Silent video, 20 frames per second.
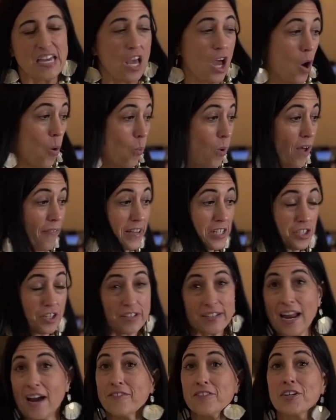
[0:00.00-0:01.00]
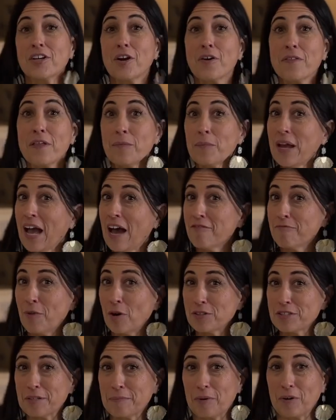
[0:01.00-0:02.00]
Well, they should never know that we have
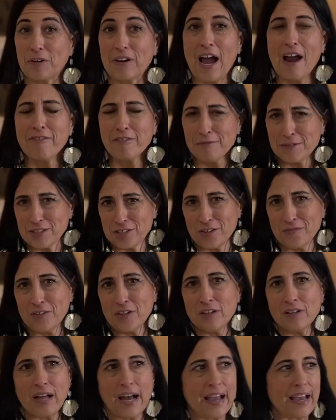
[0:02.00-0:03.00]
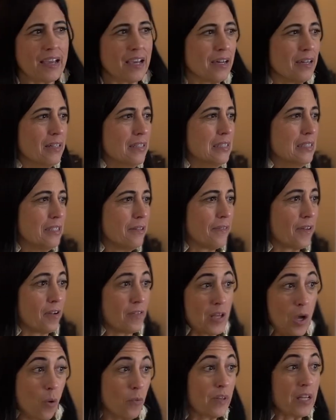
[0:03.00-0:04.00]
multiple. Everyone should feel like they're the
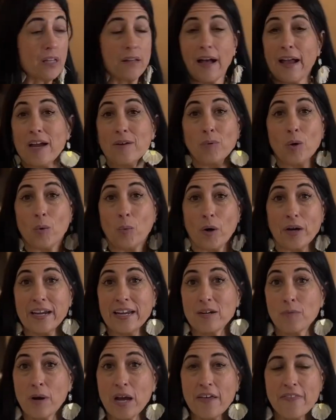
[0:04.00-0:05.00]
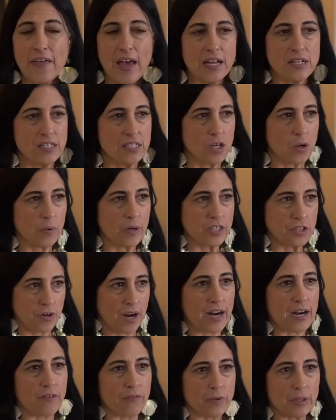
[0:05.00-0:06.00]
only client we're working with, and so we try
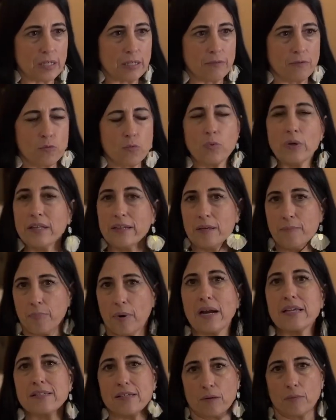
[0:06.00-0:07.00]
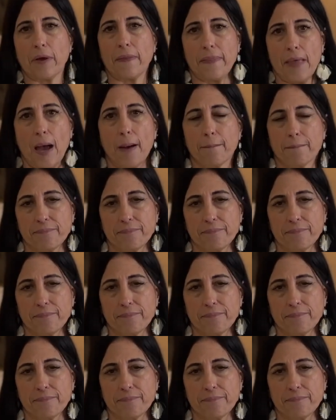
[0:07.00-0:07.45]
to be really present with them.